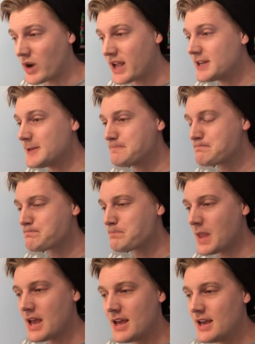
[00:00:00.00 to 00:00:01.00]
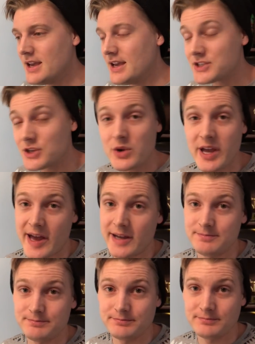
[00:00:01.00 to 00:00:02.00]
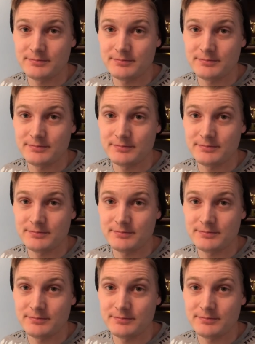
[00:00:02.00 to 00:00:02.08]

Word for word: Randy, it's okay.